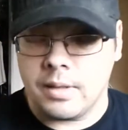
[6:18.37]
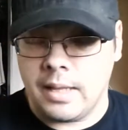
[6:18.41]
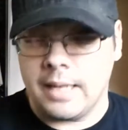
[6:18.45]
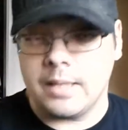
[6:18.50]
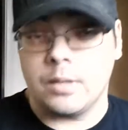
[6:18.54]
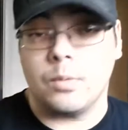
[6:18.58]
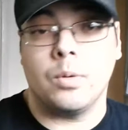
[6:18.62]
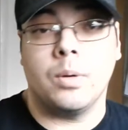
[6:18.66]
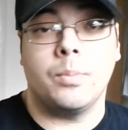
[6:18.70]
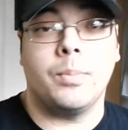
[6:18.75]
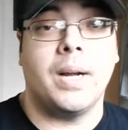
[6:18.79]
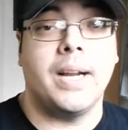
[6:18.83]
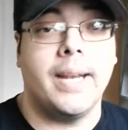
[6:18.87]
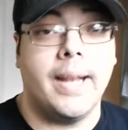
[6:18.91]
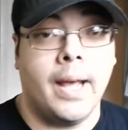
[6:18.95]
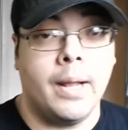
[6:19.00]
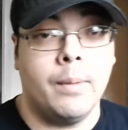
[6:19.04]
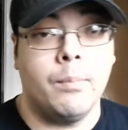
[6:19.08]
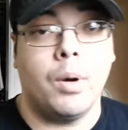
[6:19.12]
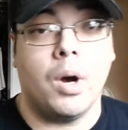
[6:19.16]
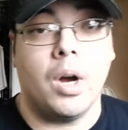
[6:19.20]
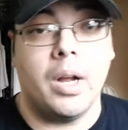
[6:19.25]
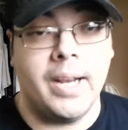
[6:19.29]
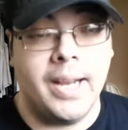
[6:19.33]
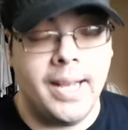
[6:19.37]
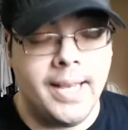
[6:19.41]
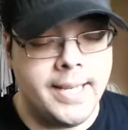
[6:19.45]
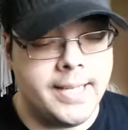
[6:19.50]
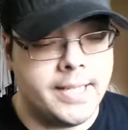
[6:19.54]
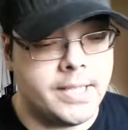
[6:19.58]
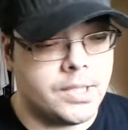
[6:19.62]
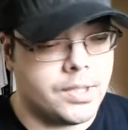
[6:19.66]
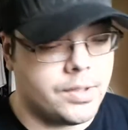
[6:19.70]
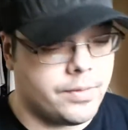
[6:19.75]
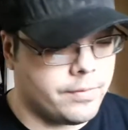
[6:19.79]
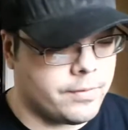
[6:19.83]
That's when my dad bought
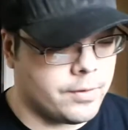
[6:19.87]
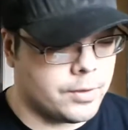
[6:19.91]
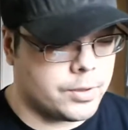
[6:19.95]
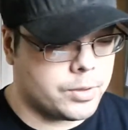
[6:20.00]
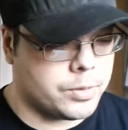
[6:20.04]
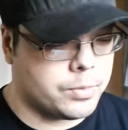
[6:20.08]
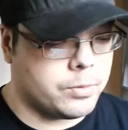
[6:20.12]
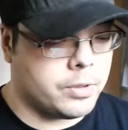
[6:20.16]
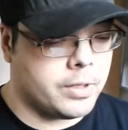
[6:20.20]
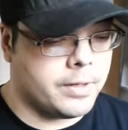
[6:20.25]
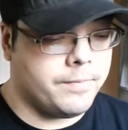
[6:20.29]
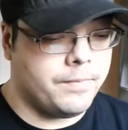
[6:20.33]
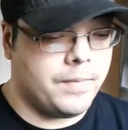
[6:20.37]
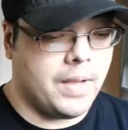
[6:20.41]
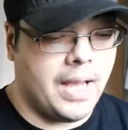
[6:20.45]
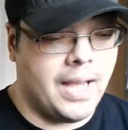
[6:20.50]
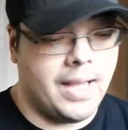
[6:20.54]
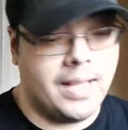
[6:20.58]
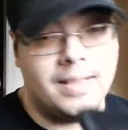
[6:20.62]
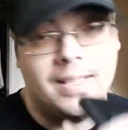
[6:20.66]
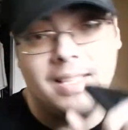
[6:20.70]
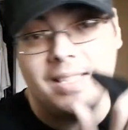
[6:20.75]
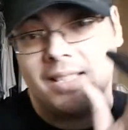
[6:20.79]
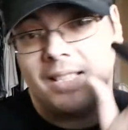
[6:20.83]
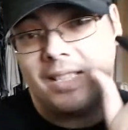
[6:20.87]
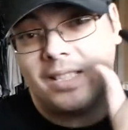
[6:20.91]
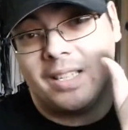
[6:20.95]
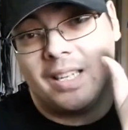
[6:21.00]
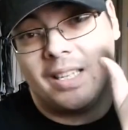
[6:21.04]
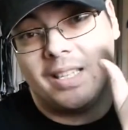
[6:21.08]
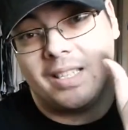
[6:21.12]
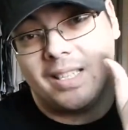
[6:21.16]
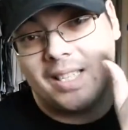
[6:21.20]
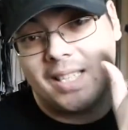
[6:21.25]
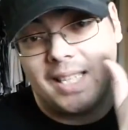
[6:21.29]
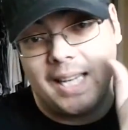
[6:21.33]
his first one, and this is
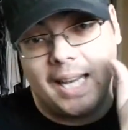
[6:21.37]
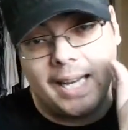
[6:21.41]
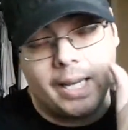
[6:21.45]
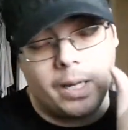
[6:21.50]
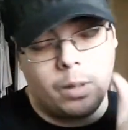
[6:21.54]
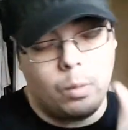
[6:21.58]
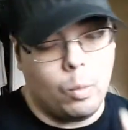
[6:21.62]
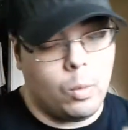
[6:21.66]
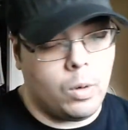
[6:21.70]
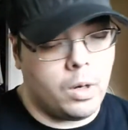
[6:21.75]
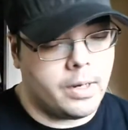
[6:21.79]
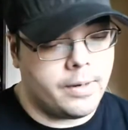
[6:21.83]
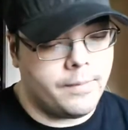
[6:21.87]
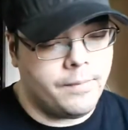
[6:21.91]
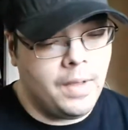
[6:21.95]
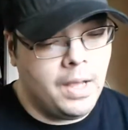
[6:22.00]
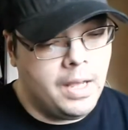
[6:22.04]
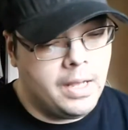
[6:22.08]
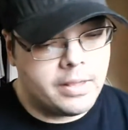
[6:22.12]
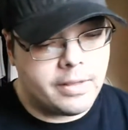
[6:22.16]
his second one.